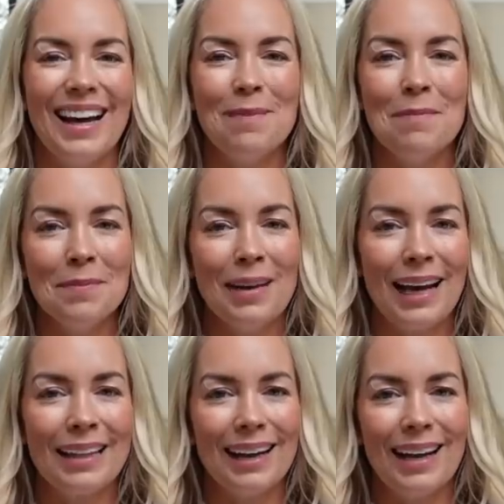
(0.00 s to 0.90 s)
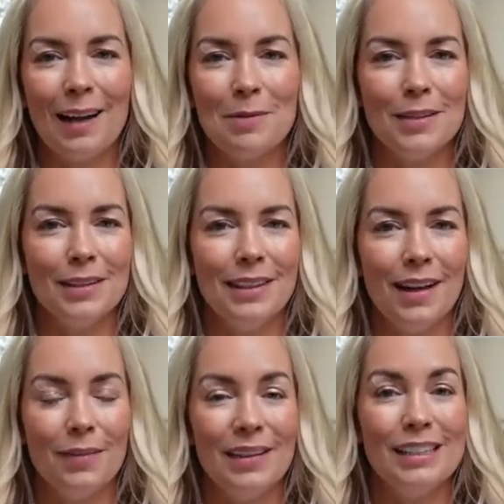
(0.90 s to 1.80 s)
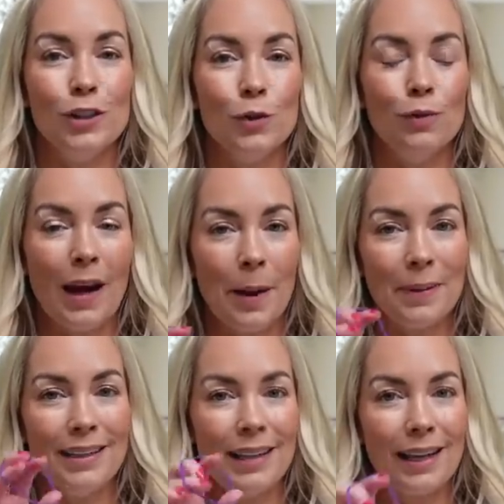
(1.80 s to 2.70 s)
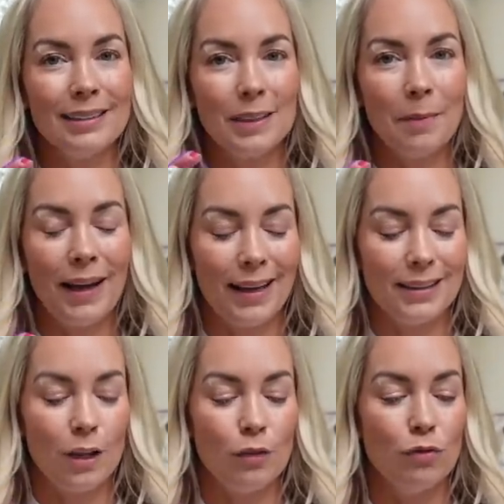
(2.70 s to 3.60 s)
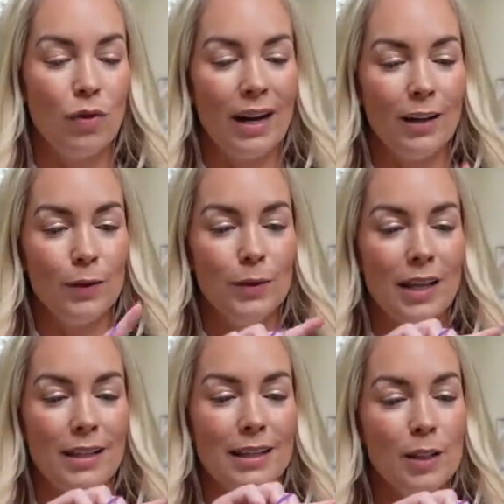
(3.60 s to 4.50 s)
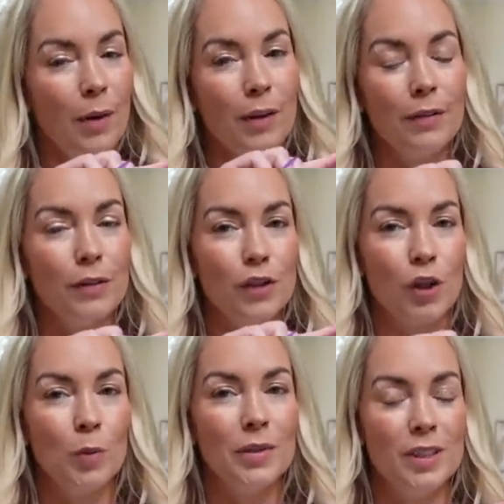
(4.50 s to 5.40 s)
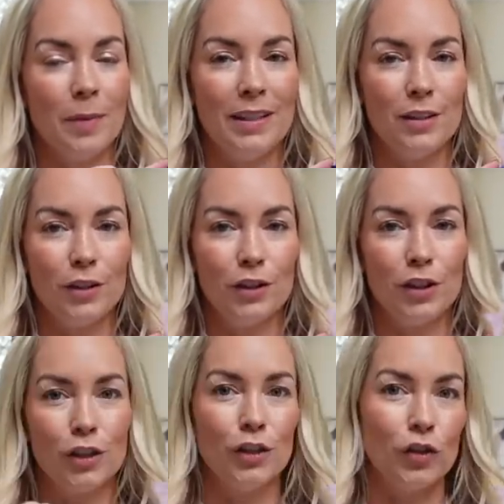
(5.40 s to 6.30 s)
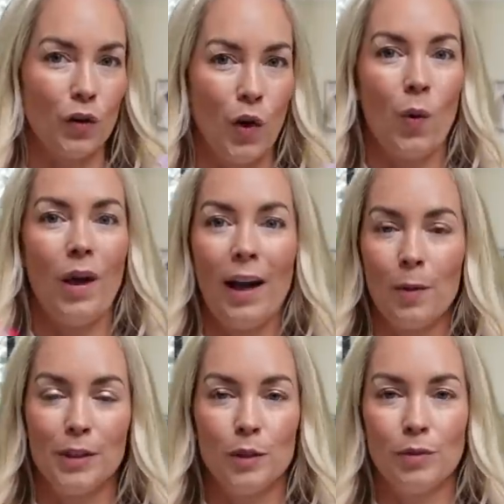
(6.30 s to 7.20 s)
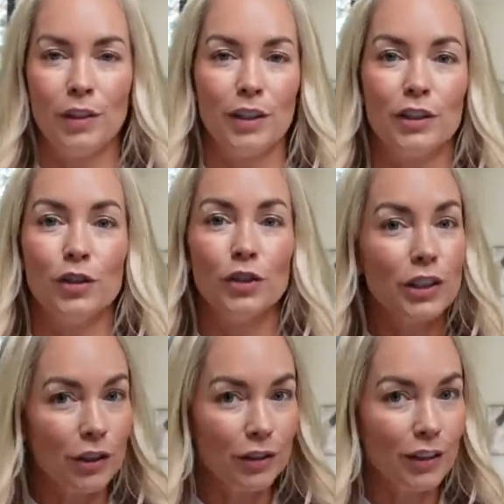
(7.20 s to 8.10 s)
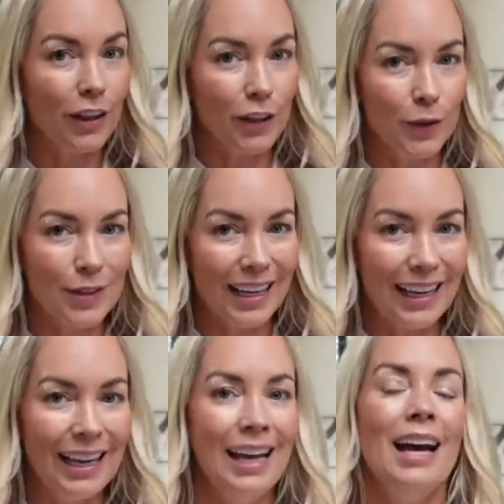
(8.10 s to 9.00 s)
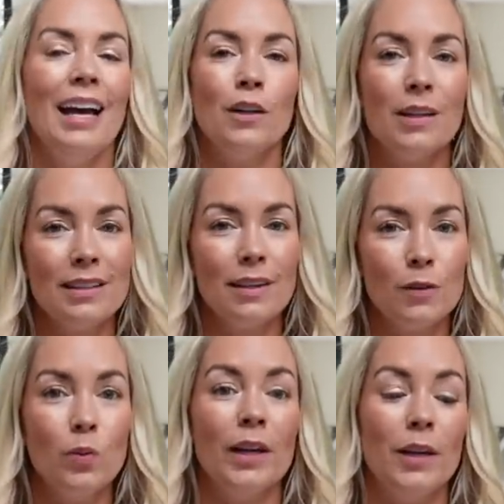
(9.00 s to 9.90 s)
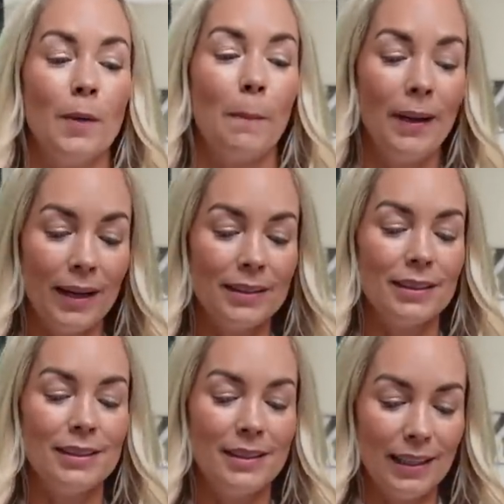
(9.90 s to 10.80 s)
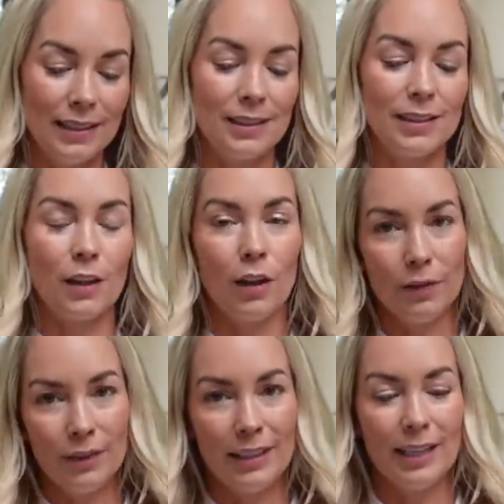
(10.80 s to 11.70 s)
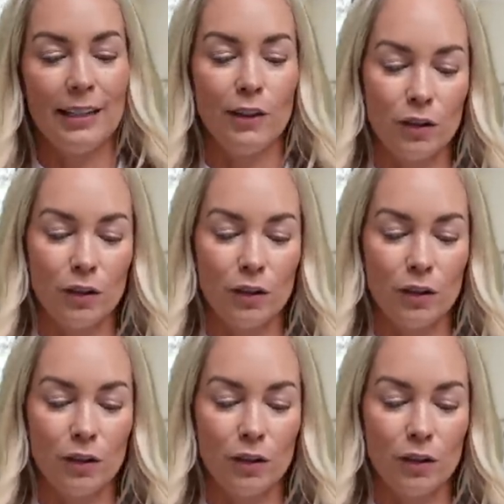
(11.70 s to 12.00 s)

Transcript: A mum hack that I absolutely love is to wrap an elastic band around this part of your soap dispenser to control how much product your children are using. I know that sounds weird, but since COVID and